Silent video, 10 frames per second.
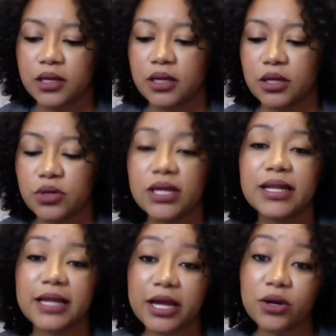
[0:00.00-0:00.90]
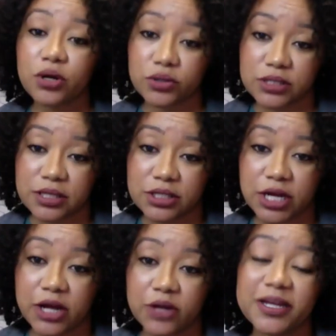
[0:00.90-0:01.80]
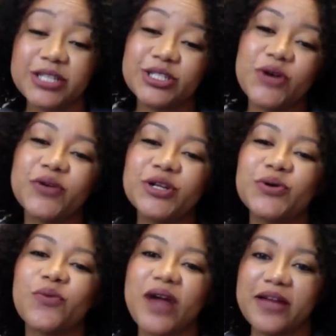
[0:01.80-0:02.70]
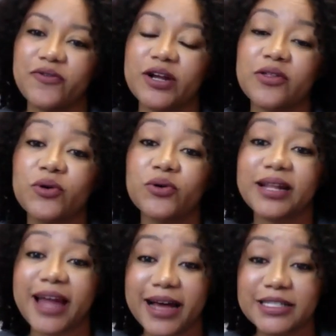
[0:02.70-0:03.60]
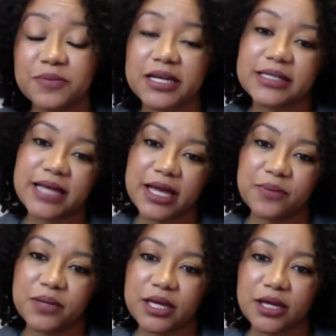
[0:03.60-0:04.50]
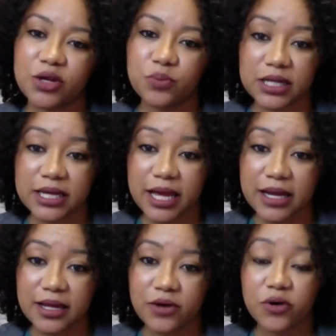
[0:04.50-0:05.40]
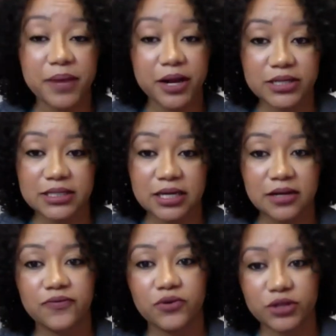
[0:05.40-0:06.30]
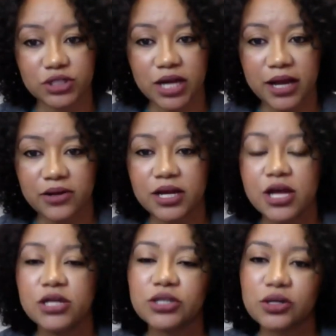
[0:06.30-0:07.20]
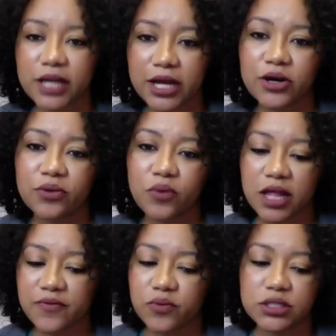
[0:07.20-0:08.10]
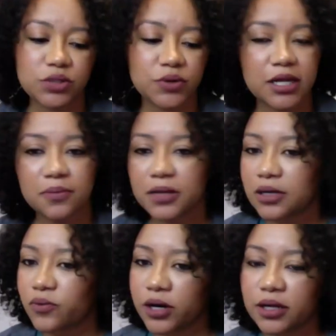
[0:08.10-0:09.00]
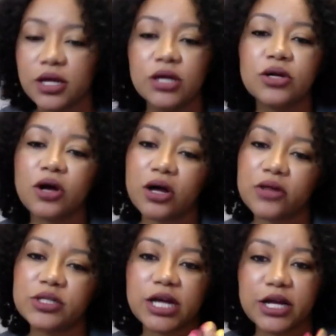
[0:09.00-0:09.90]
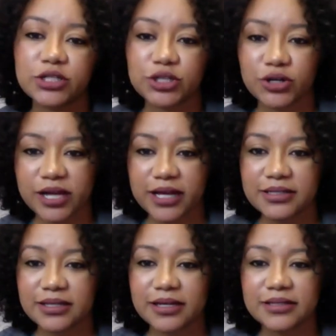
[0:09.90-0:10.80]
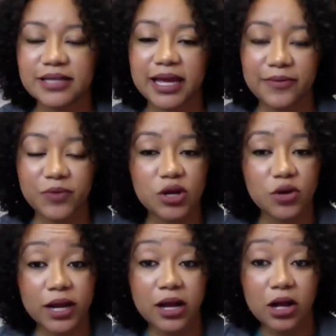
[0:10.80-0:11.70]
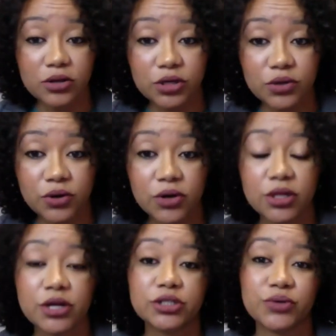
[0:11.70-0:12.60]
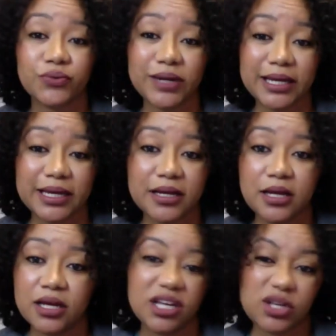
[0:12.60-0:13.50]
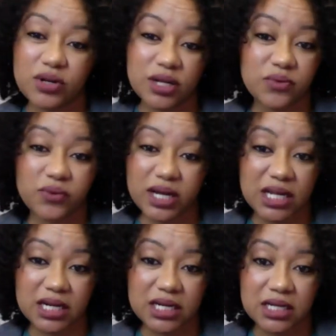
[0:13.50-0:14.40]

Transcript: you can later go to the child because you don't want to do it right in front of the whole class because that can be humiliating or embarrassing for the child. So later, while everyone's doing independent work, call the child to your desk and say, you know, when I called on you earlier to read, you didn't read.